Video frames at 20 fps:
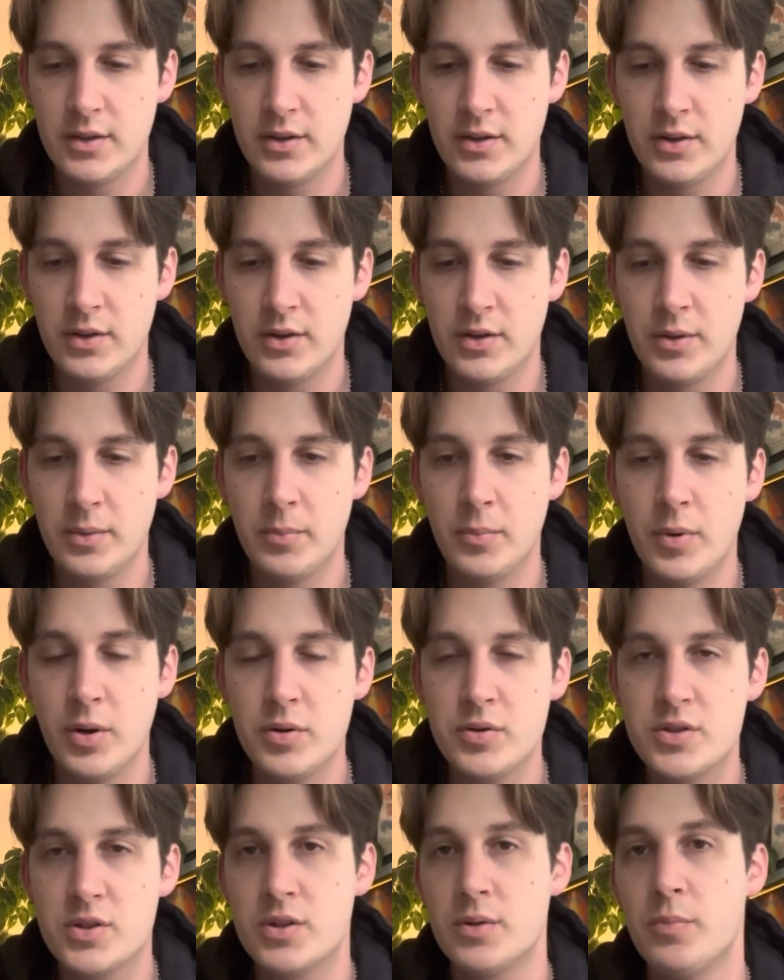the
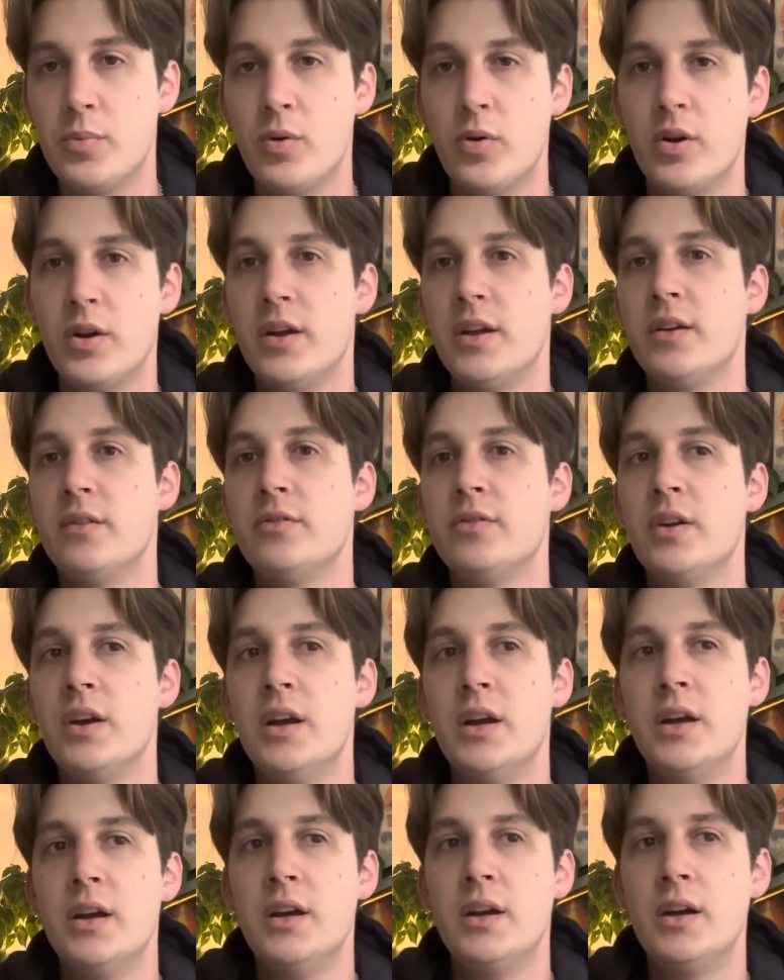most supportive,
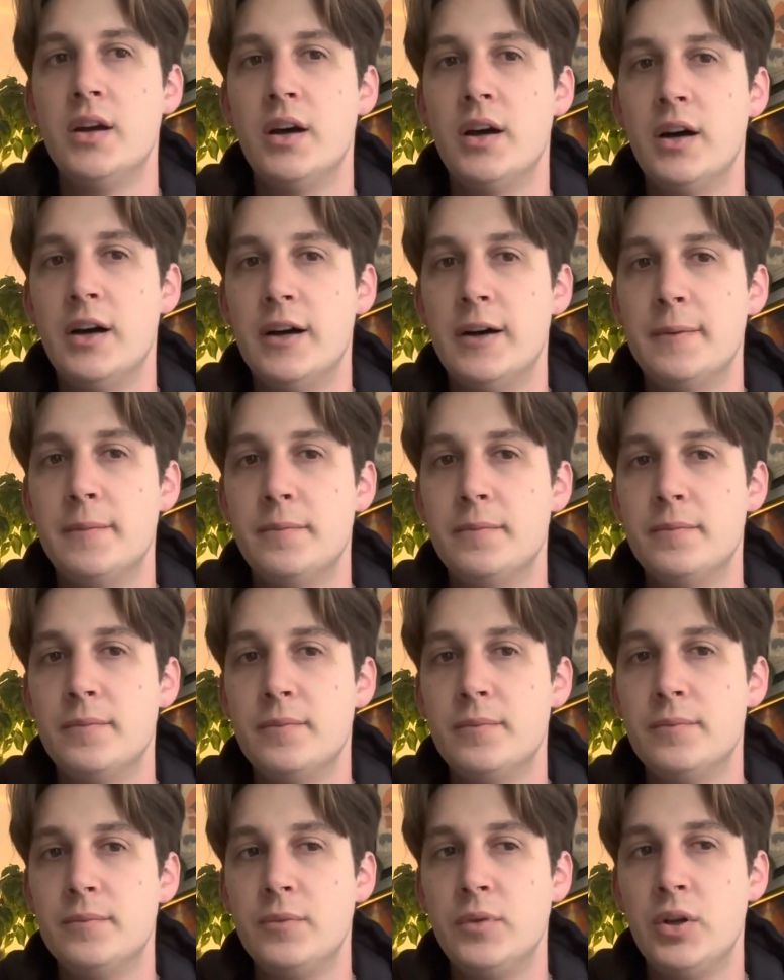
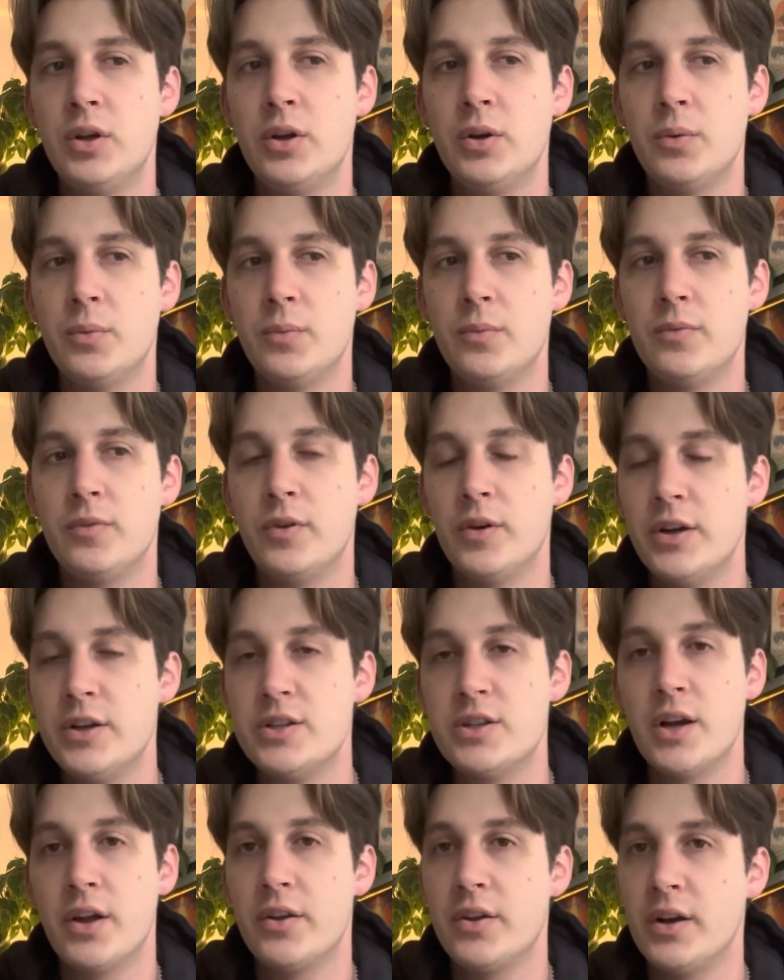for
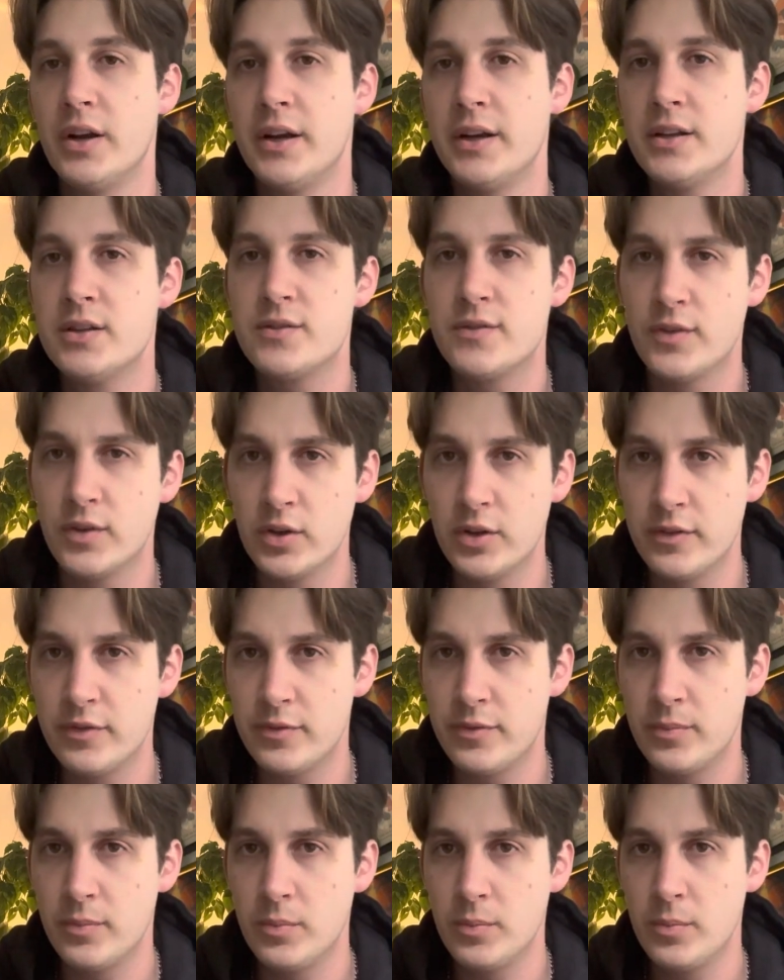each other. And it's full of
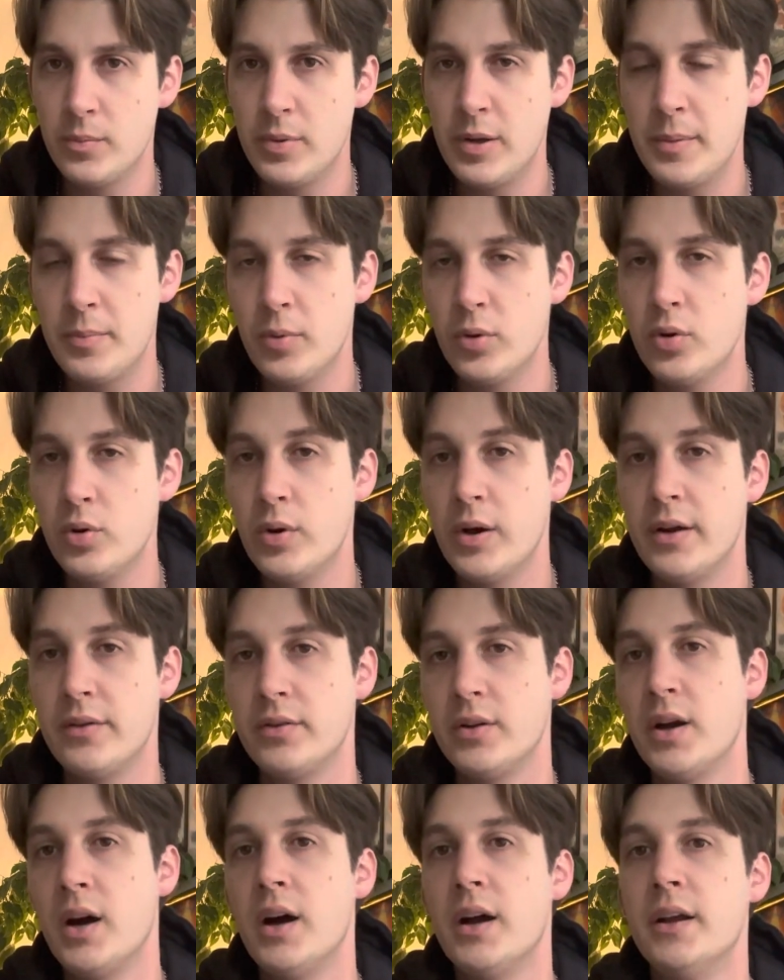people who have
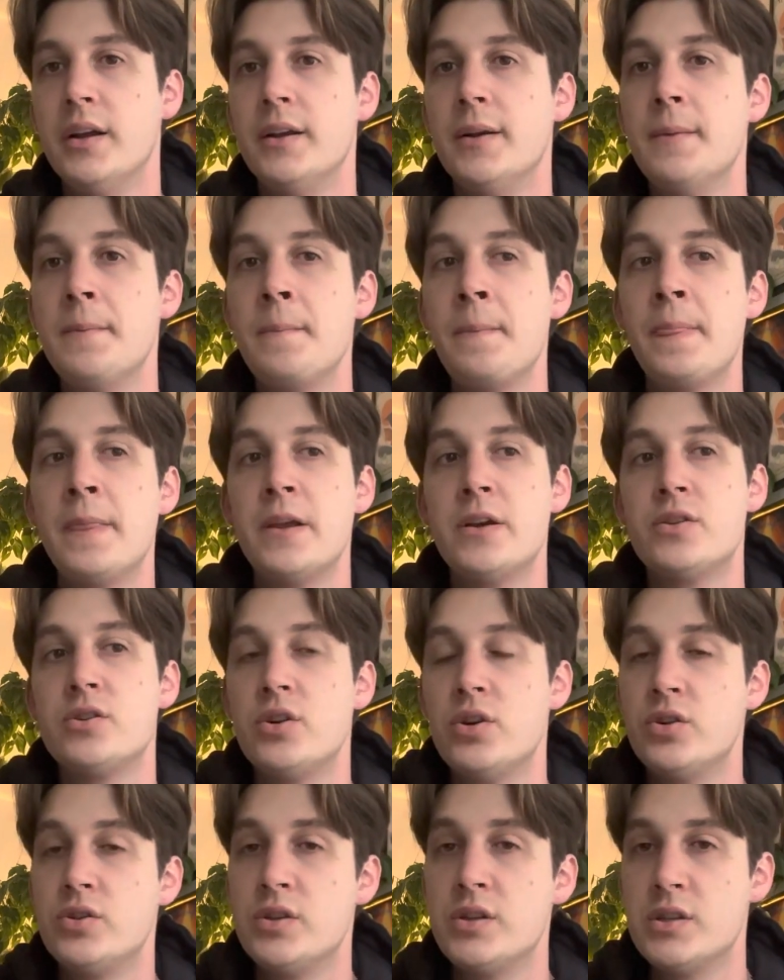gotten
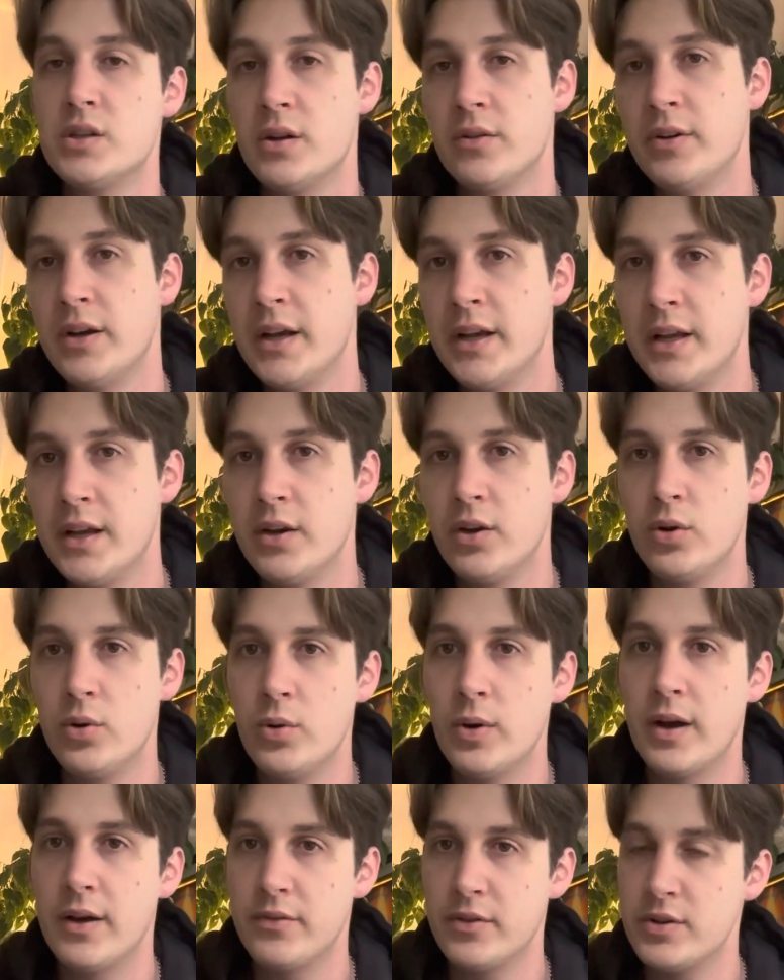surgeries already and who
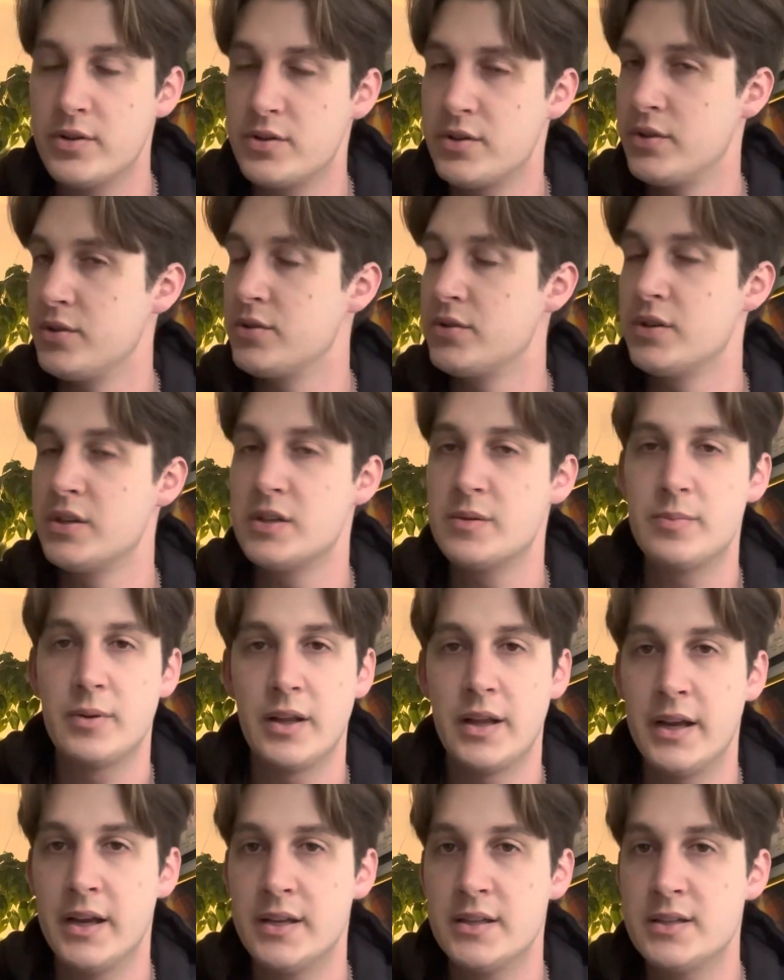have their surgeries
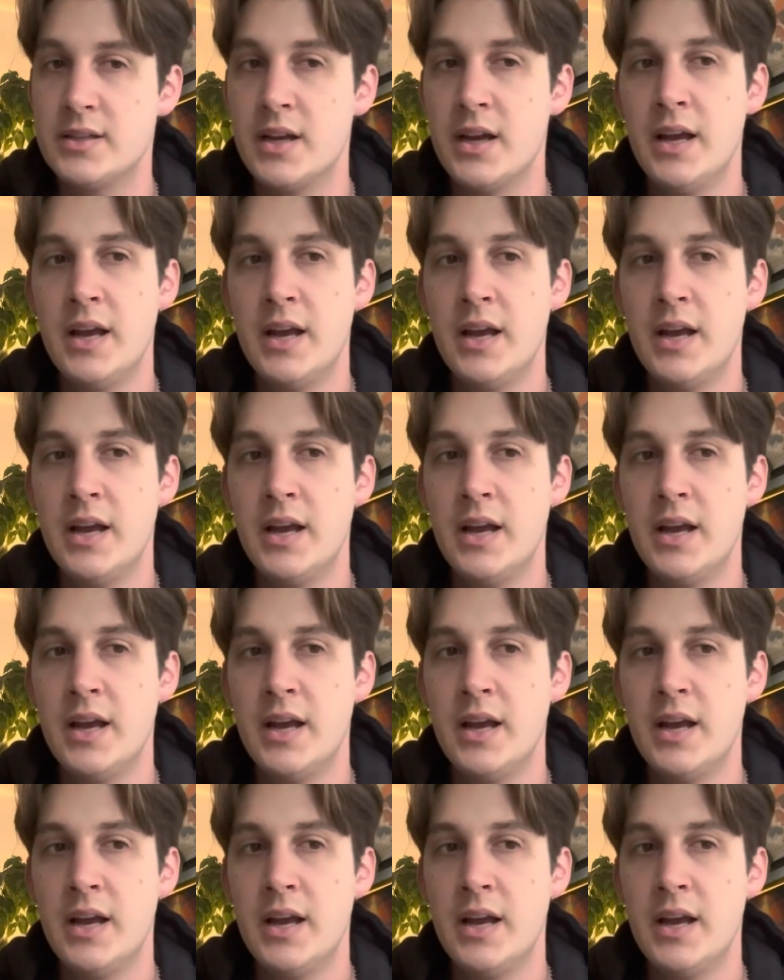planned.